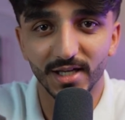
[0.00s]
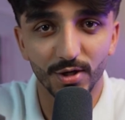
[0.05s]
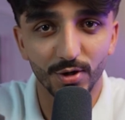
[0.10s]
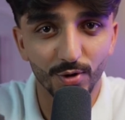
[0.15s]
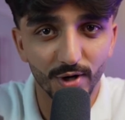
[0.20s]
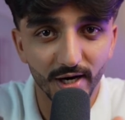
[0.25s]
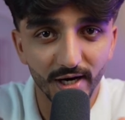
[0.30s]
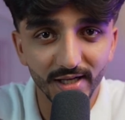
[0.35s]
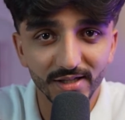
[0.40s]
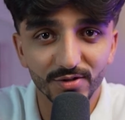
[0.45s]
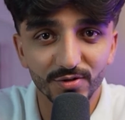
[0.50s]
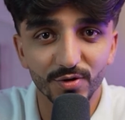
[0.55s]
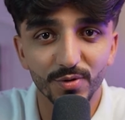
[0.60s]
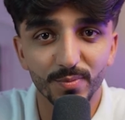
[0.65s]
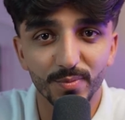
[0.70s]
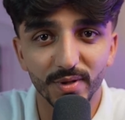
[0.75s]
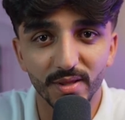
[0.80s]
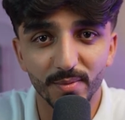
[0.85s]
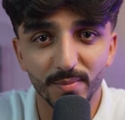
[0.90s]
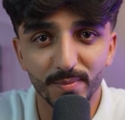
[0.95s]
and your health
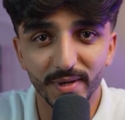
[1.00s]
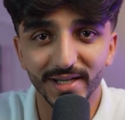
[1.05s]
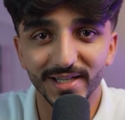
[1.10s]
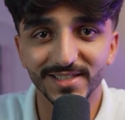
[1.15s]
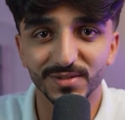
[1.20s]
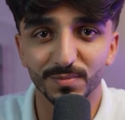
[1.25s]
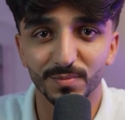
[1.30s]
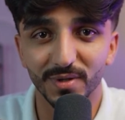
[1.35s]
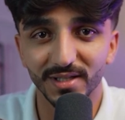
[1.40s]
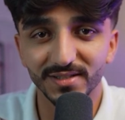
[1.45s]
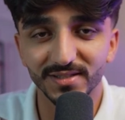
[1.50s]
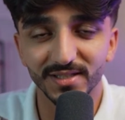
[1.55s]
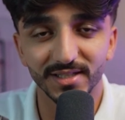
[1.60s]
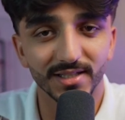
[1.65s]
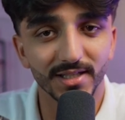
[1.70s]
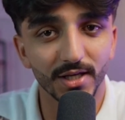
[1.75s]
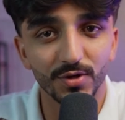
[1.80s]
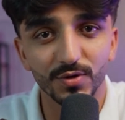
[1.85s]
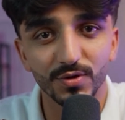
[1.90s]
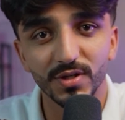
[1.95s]
could be the biggest
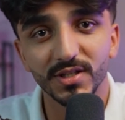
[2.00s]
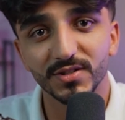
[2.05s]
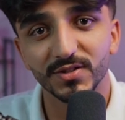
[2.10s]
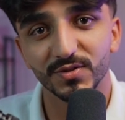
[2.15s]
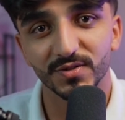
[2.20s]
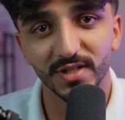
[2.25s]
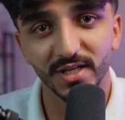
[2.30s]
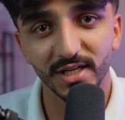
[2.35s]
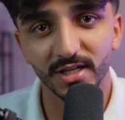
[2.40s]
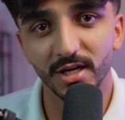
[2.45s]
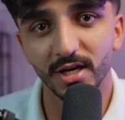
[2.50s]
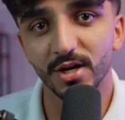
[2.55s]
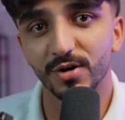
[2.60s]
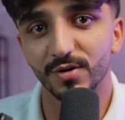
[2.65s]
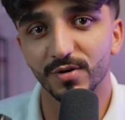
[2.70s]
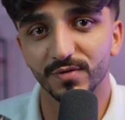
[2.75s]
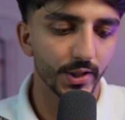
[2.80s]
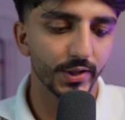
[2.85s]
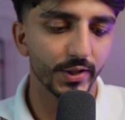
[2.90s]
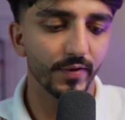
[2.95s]
blessing that you need to take care
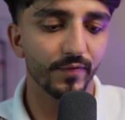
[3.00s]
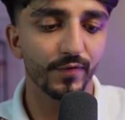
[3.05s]
of.